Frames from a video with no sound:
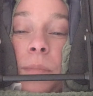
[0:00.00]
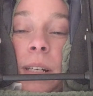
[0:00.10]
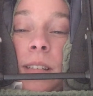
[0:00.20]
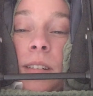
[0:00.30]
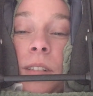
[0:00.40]

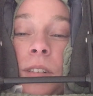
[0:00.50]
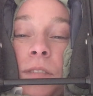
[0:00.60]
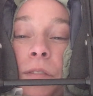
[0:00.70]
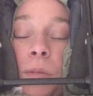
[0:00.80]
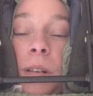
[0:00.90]
massage. If
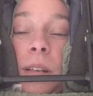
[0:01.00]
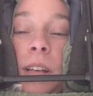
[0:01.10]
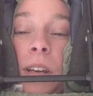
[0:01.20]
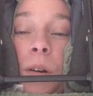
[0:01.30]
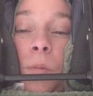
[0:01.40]
everyone
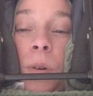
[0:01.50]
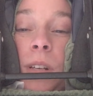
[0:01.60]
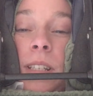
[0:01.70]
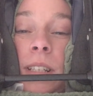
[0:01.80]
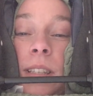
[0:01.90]

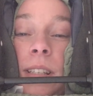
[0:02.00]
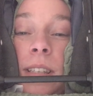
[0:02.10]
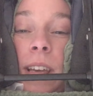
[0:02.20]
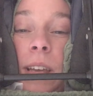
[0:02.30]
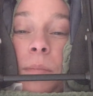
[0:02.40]
wanted the
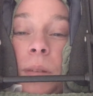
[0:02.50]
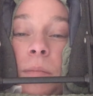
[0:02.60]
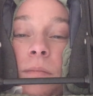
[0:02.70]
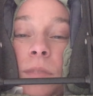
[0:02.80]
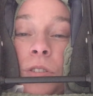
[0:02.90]
same
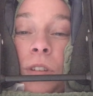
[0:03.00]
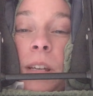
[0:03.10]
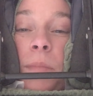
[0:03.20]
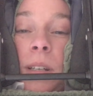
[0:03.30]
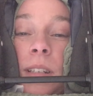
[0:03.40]

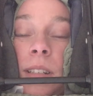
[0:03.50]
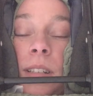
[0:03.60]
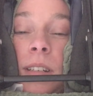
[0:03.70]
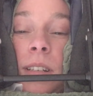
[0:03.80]
treatment,